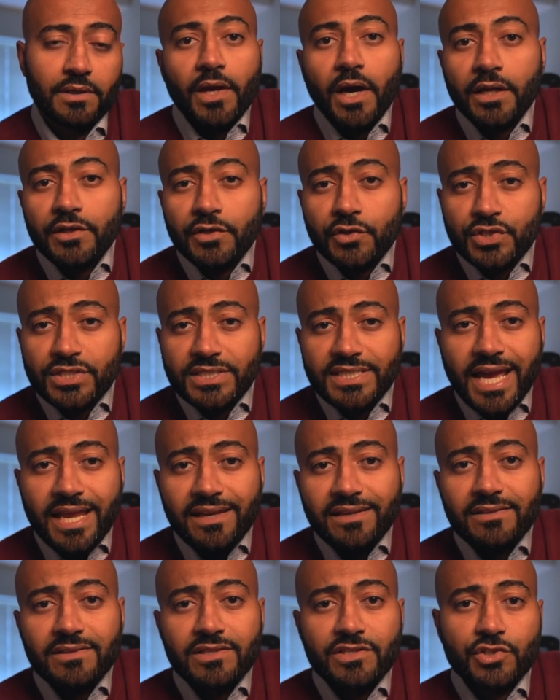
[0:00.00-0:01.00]

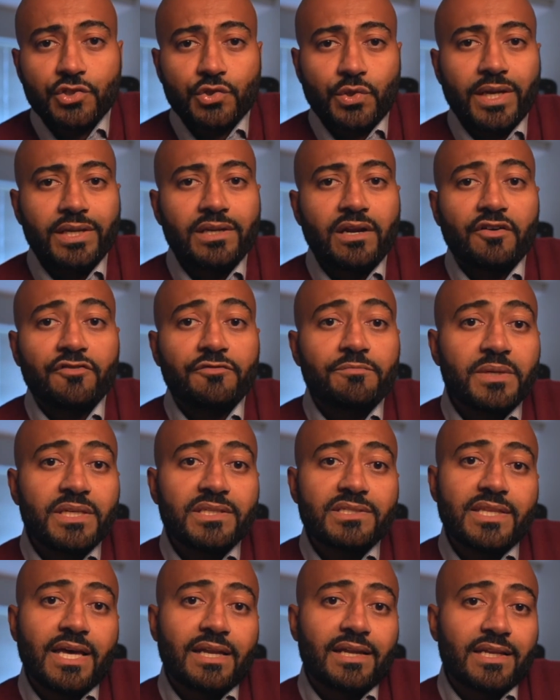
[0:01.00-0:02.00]
Understanding this trade off
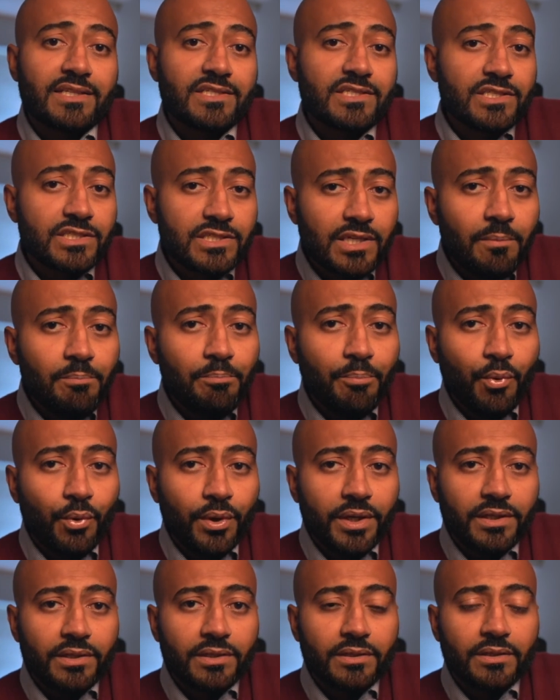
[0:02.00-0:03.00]
means that at some
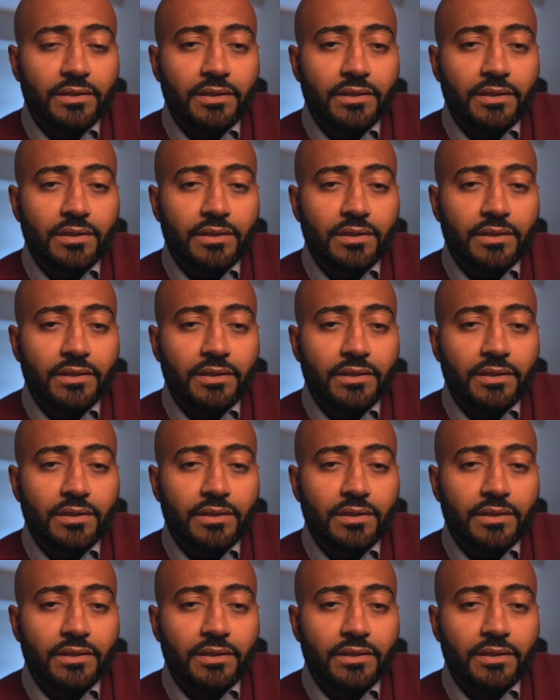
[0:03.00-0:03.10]
point,